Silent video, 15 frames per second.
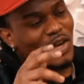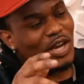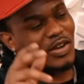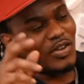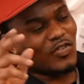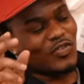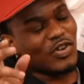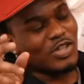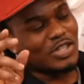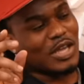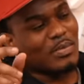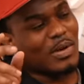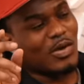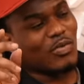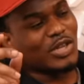when the first
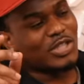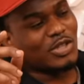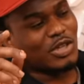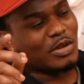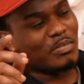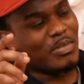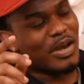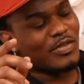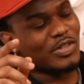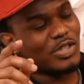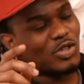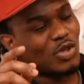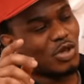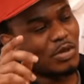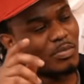time I went to the Mary
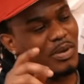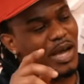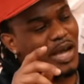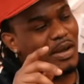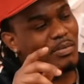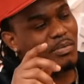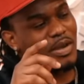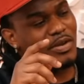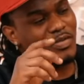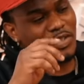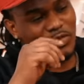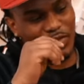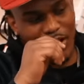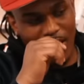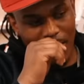store to buy
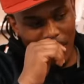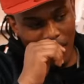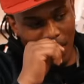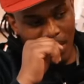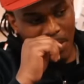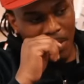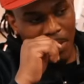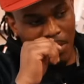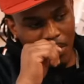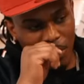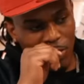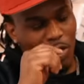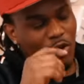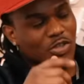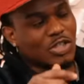Mary's, right?
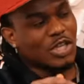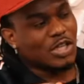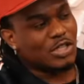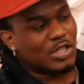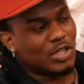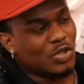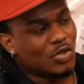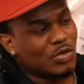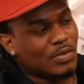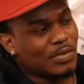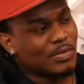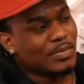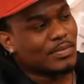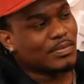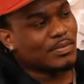You know it's because of
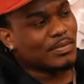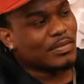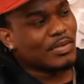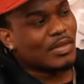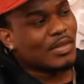you. Check the